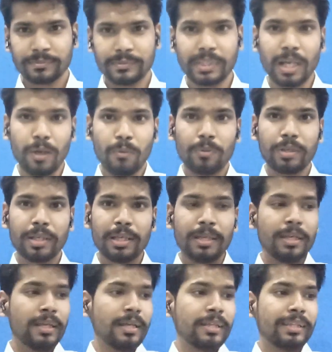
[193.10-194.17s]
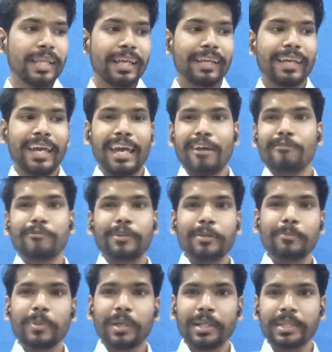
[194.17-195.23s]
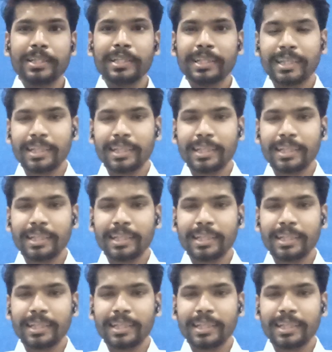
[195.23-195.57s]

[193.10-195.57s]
Now, like everybody